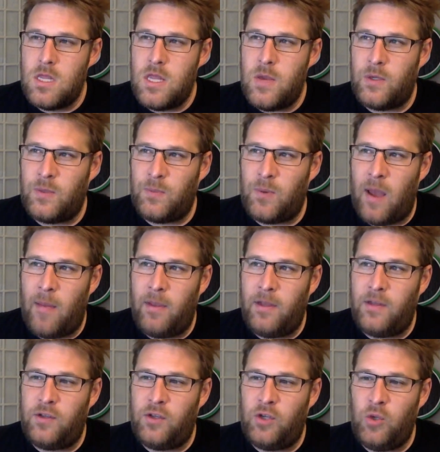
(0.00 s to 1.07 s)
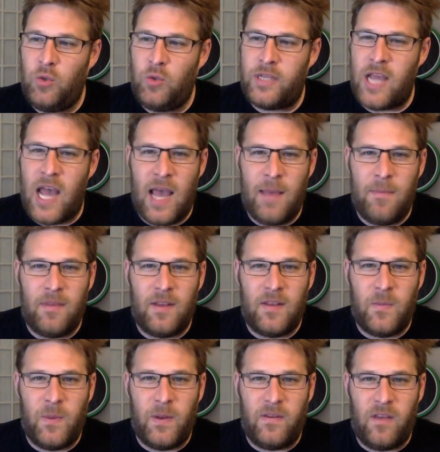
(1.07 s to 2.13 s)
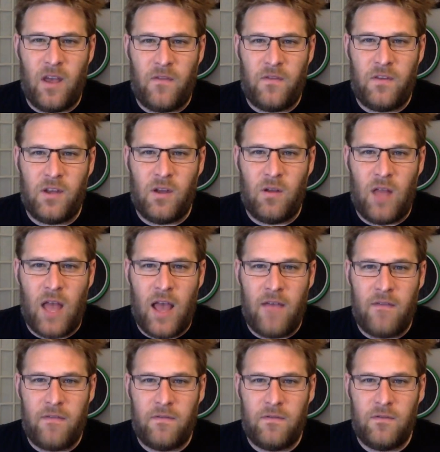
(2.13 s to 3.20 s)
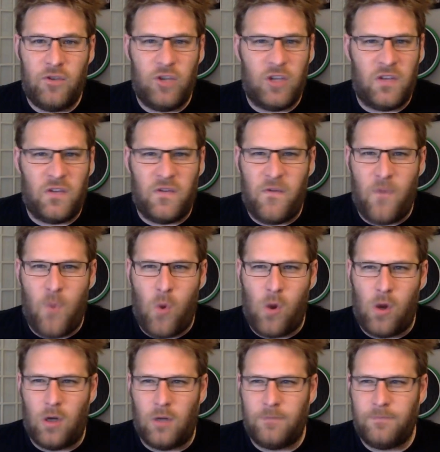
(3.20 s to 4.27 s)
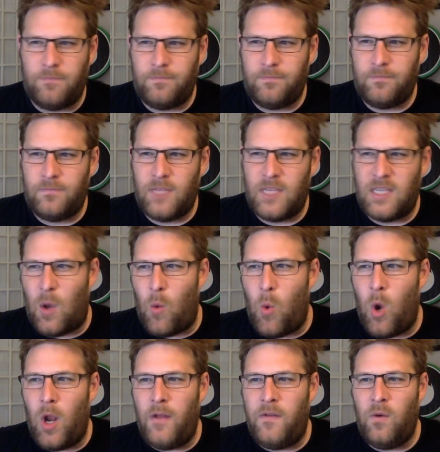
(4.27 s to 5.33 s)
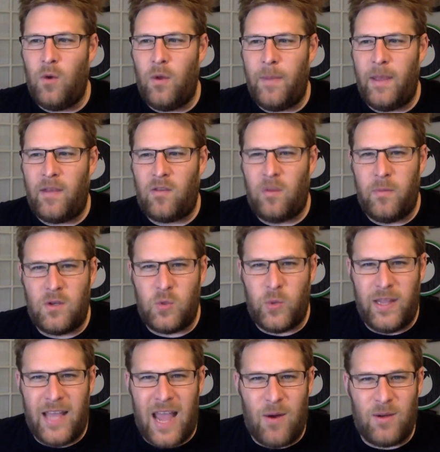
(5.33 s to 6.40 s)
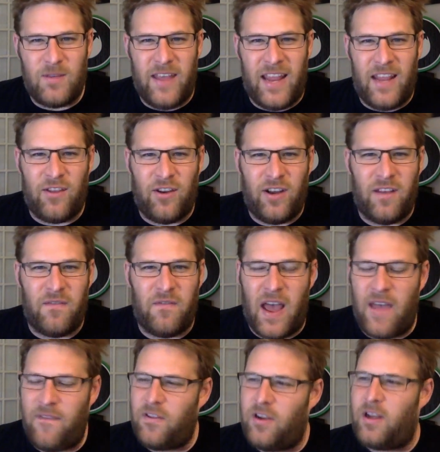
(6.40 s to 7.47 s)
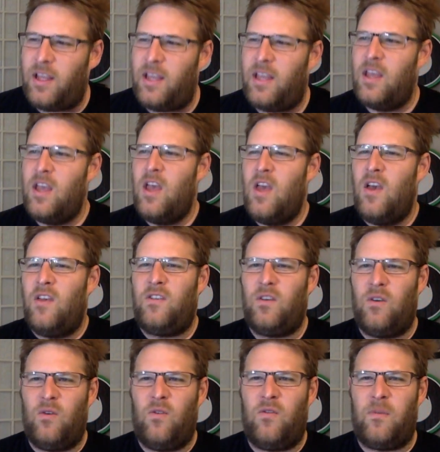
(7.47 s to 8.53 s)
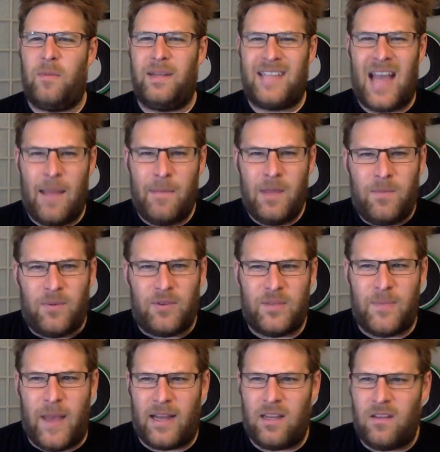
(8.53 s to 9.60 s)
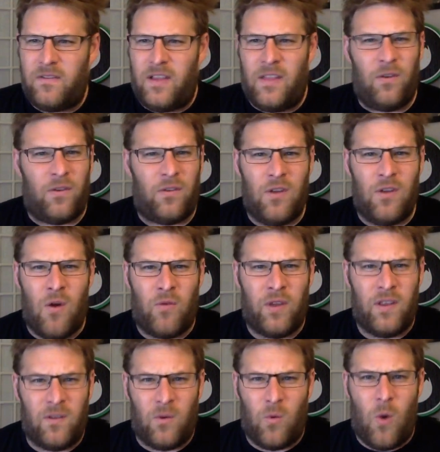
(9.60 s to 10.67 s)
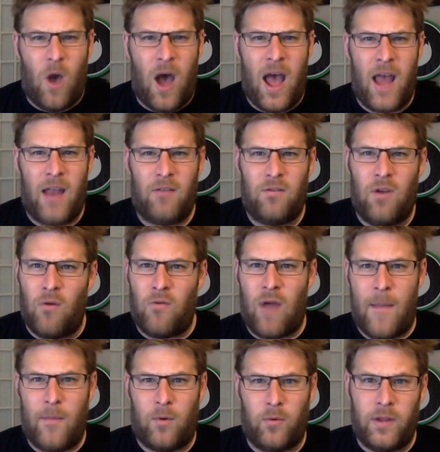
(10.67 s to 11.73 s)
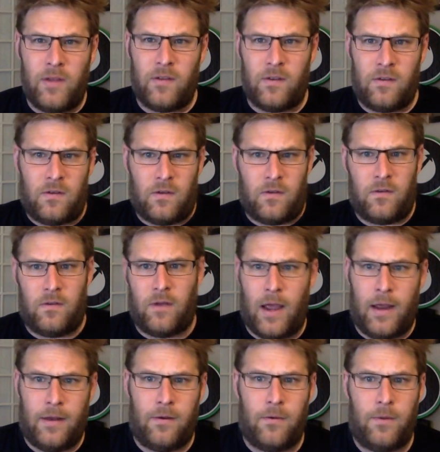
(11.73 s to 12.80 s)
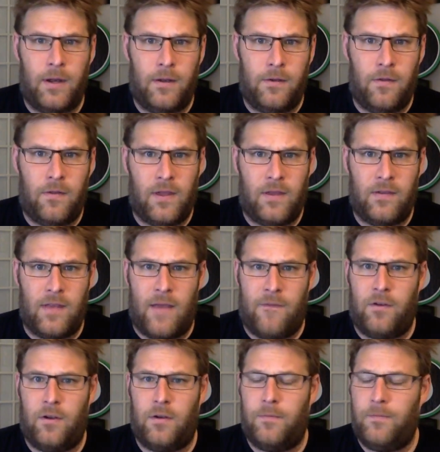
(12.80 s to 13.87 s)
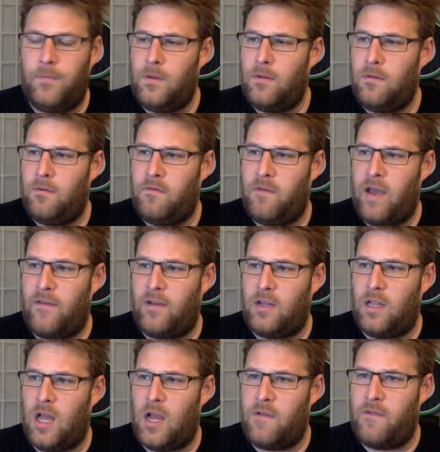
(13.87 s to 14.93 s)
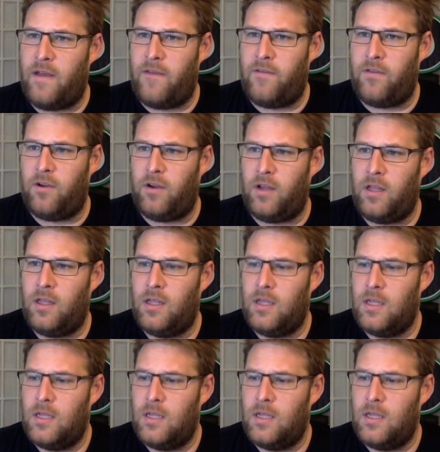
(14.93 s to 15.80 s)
there was probably 2 times that's been tough to go live just for, because I want to do it basically between the hours of 8:30 and 5:30. So from a timing perspective, and there's no reason why, no rhyme or reason, it's just I don't want to do things after 5 o'clock, 5:30.